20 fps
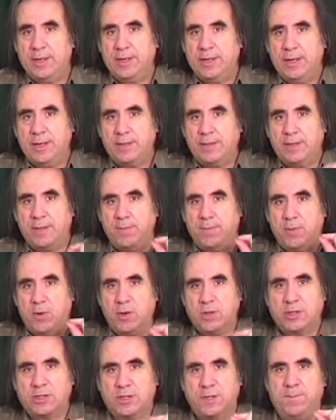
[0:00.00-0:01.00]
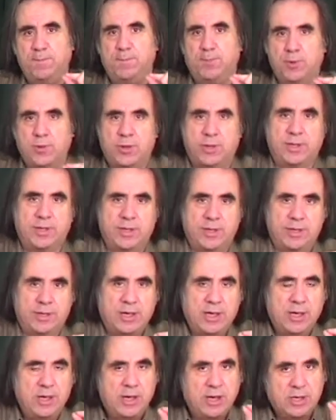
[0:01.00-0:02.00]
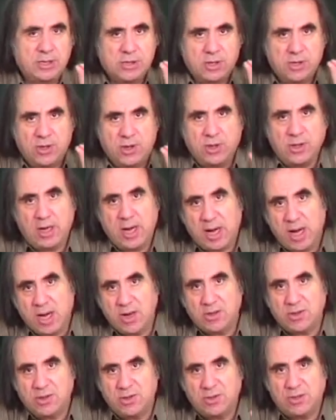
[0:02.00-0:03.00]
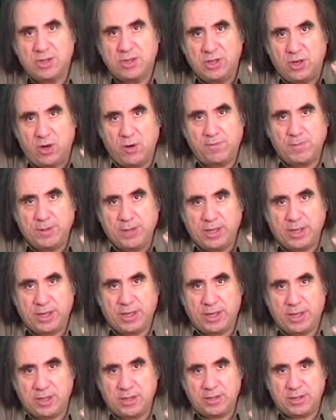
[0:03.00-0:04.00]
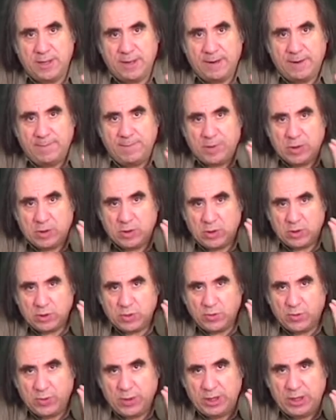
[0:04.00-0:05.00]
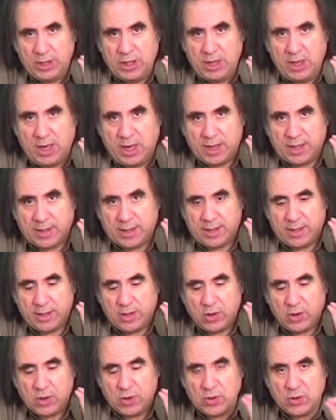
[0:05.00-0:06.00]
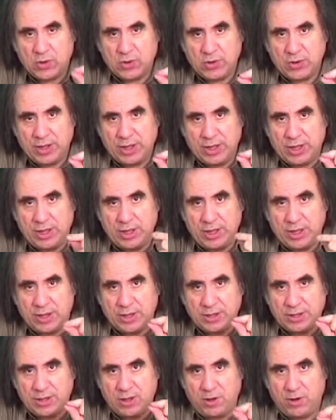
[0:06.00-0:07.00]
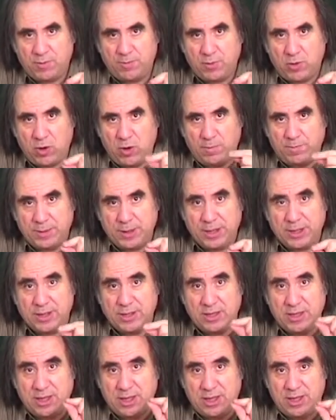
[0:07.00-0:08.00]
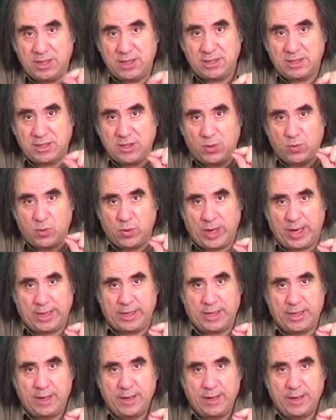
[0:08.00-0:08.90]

And the most important, it's not how good the opening is, because we are learning here the opening the easy way,